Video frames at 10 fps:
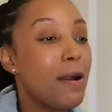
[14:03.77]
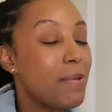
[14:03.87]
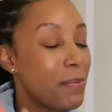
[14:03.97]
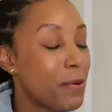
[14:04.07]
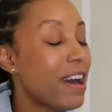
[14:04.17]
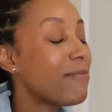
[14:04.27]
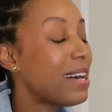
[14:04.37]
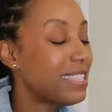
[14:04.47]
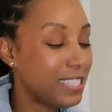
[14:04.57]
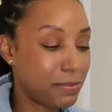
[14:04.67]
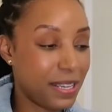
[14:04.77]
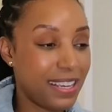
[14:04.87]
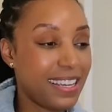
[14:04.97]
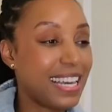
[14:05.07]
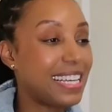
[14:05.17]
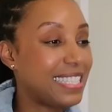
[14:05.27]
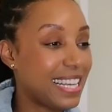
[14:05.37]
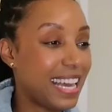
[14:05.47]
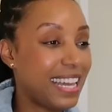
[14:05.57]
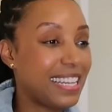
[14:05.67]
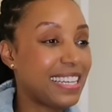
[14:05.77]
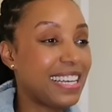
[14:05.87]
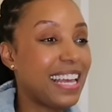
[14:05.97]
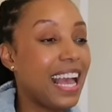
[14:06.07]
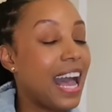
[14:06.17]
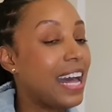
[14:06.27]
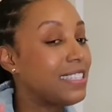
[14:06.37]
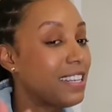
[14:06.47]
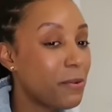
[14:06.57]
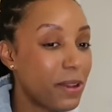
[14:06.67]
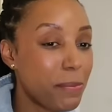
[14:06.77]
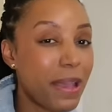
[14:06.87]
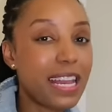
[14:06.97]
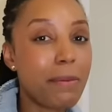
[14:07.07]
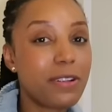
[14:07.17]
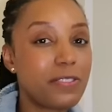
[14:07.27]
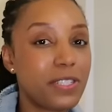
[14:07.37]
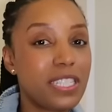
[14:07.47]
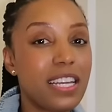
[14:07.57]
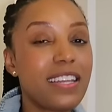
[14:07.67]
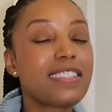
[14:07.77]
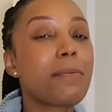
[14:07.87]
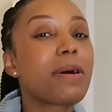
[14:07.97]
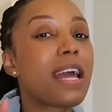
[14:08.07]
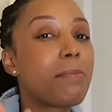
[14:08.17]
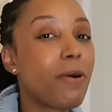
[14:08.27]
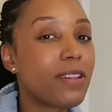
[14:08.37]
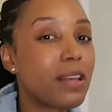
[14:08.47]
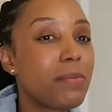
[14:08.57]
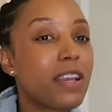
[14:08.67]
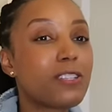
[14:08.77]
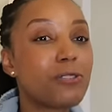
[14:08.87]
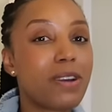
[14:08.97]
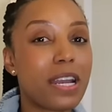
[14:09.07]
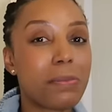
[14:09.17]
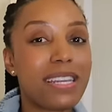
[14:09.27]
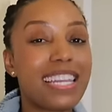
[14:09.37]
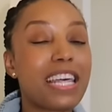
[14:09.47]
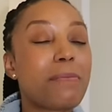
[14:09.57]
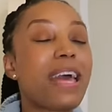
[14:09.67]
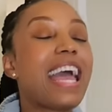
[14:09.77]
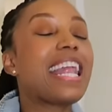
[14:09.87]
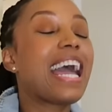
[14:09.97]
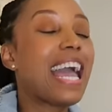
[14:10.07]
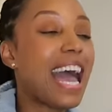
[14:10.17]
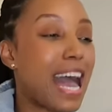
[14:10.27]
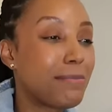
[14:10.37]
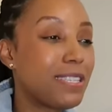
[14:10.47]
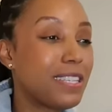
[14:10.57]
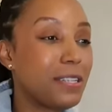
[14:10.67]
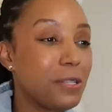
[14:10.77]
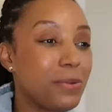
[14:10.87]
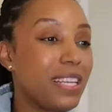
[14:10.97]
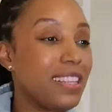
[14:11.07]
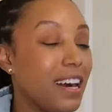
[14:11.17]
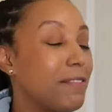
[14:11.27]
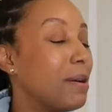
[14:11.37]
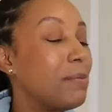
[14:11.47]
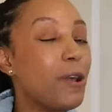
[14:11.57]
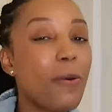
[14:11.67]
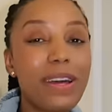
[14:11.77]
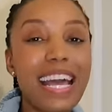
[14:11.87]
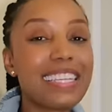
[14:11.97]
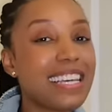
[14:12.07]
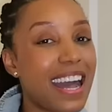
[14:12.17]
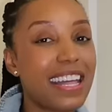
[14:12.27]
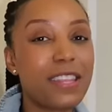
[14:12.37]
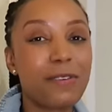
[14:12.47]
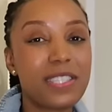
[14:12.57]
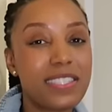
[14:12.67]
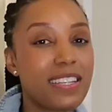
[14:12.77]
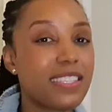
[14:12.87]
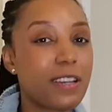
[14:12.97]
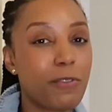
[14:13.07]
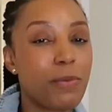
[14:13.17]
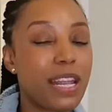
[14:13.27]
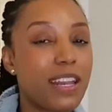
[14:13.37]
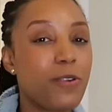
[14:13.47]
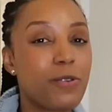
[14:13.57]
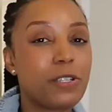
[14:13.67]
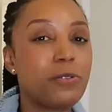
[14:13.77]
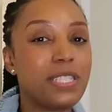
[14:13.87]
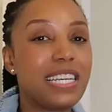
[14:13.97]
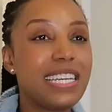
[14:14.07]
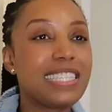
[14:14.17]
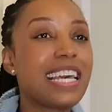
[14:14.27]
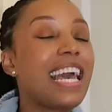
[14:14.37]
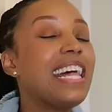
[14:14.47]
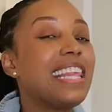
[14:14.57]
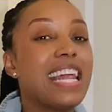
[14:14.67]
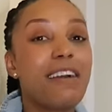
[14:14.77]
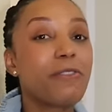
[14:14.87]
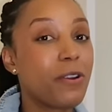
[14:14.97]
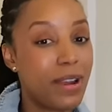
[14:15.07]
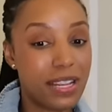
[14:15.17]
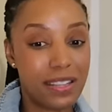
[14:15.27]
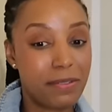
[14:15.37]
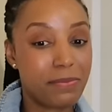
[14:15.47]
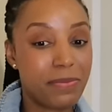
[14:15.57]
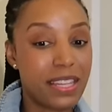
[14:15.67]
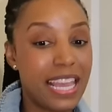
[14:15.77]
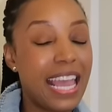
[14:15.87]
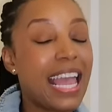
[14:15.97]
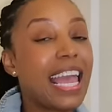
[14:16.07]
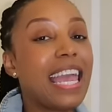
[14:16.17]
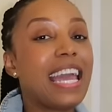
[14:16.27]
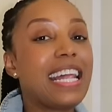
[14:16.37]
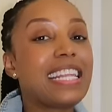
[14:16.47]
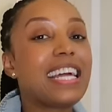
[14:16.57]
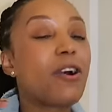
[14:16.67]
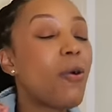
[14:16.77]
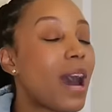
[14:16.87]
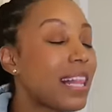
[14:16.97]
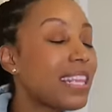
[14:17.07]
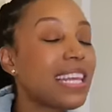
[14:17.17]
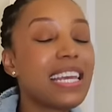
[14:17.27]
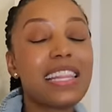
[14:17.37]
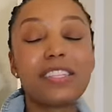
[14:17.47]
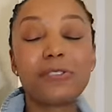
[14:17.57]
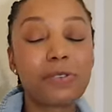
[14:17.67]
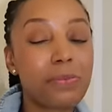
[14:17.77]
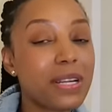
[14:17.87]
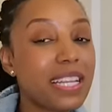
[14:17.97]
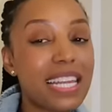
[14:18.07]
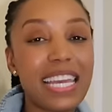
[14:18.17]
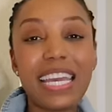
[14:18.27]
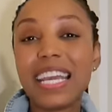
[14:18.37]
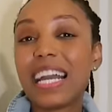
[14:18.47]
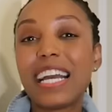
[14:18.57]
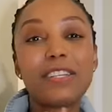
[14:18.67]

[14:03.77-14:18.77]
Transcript: People have messaged me and said, I didn't want to pay that much for jeans, but I bought them because you recommended them and I absolutely love them. No one has gotten those Citizen of Humanity horseshoe jeans that have regretted them. And the quality, the durability,